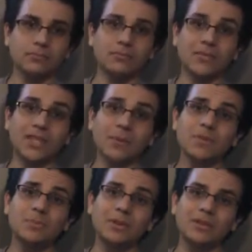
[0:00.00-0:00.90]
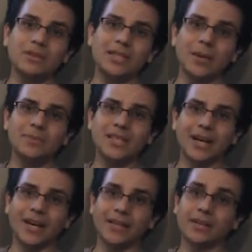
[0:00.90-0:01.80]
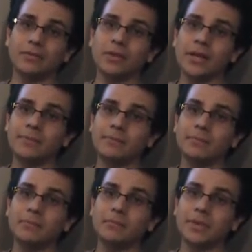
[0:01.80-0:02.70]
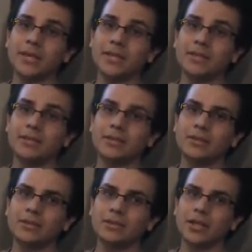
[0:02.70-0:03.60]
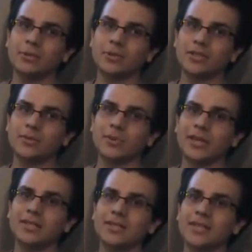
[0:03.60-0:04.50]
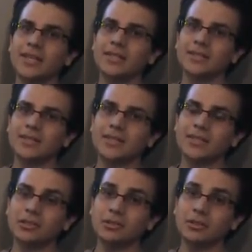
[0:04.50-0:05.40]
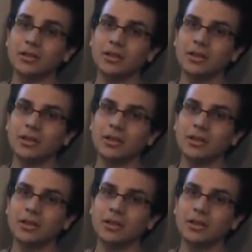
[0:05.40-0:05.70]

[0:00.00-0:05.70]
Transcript: the upside of them being in real space is they can still